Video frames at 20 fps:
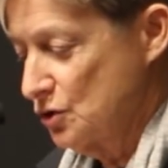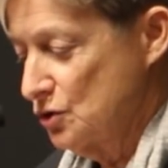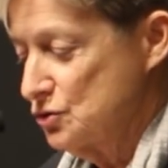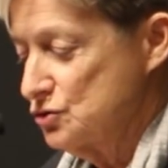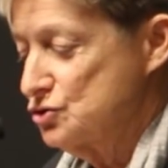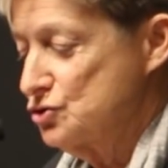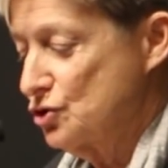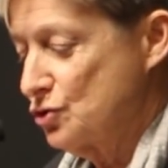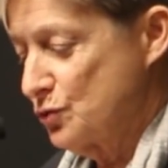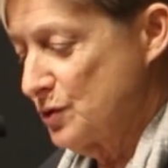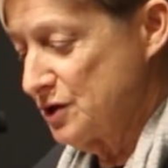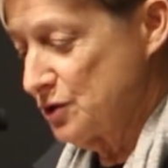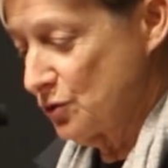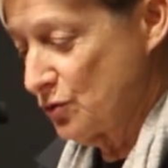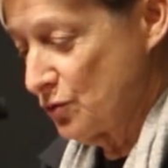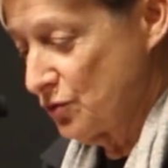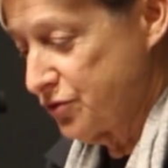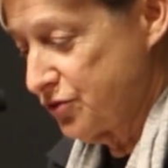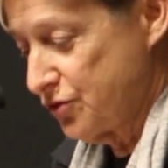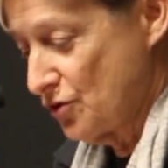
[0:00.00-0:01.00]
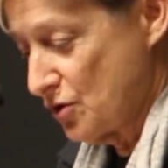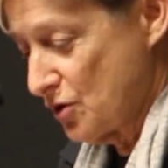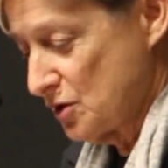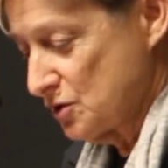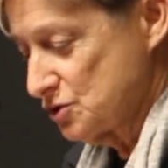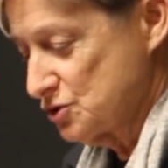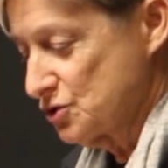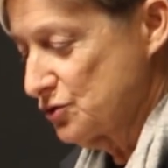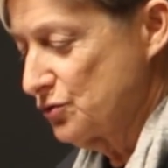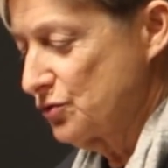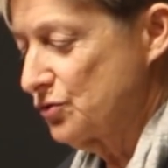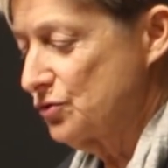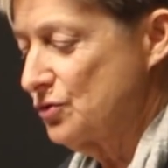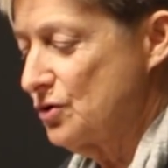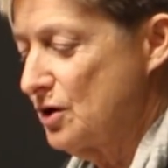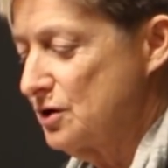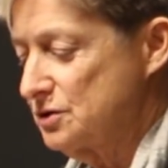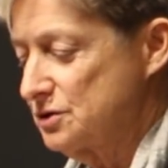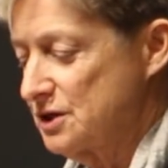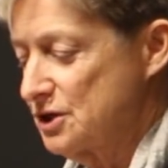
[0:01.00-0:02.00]
to critical thought, to
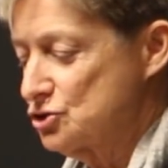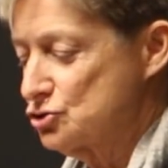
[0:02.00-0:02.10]
thought that